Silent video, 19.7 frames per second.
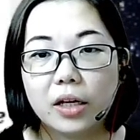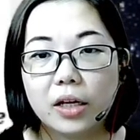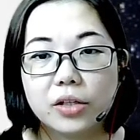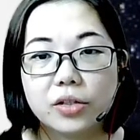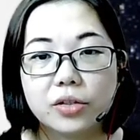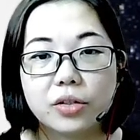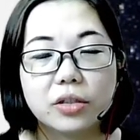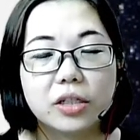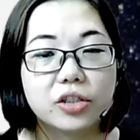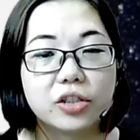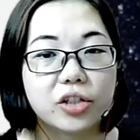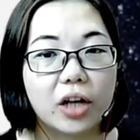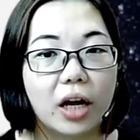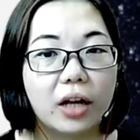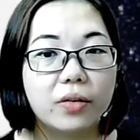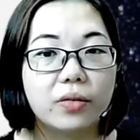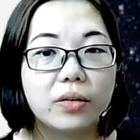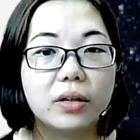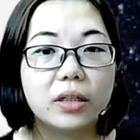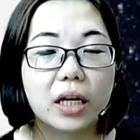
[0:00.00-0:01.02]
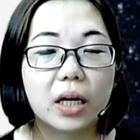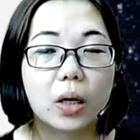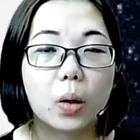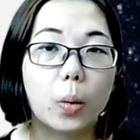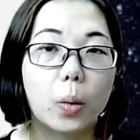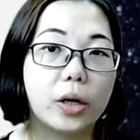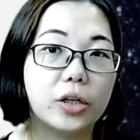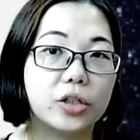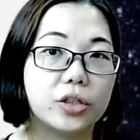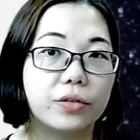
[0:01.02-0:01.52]
So the general
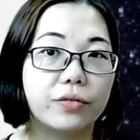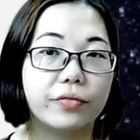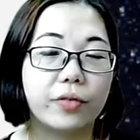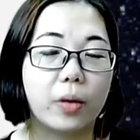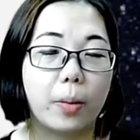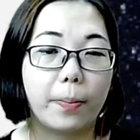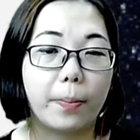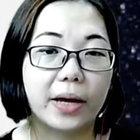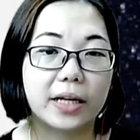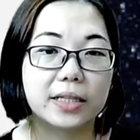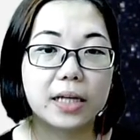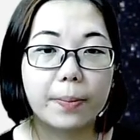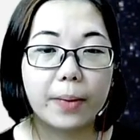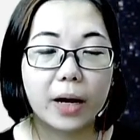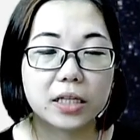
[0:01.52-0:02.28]
equation for beta